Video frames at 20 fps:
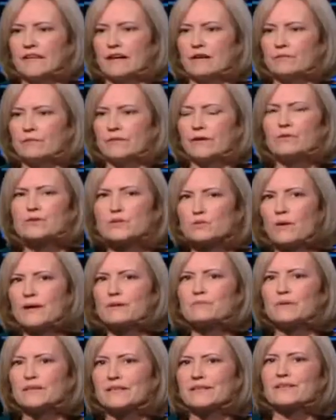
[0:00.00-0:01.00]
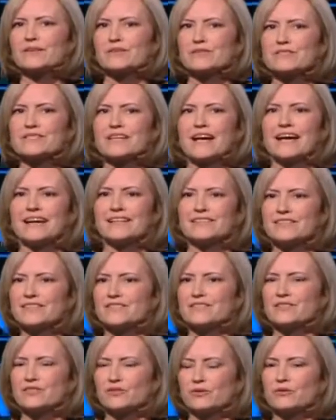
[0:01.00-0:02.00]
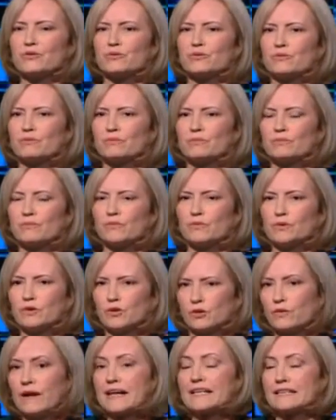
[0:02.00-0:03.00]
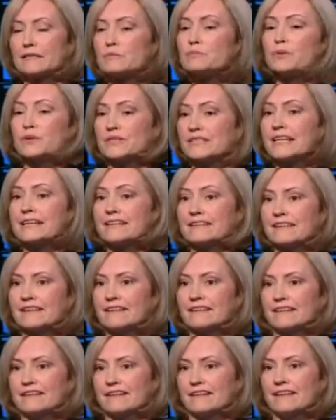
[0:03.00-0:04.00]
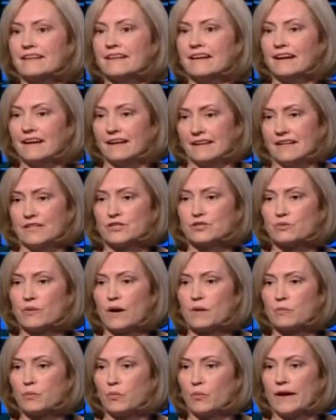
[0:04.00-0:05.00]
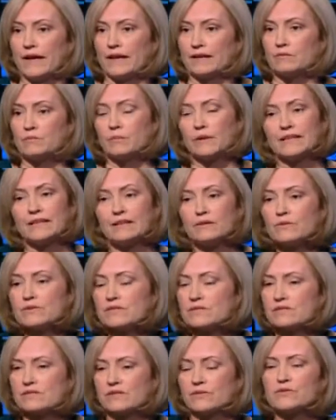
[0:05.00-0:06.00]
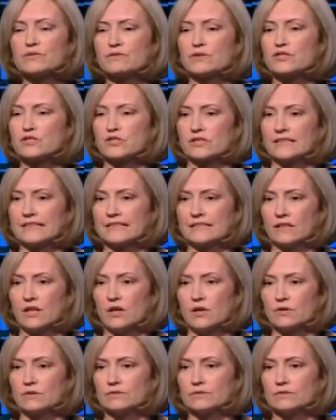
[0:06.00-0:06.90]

them. There was one political scientist who correctly predicted a Trump win, but he was virtually alone.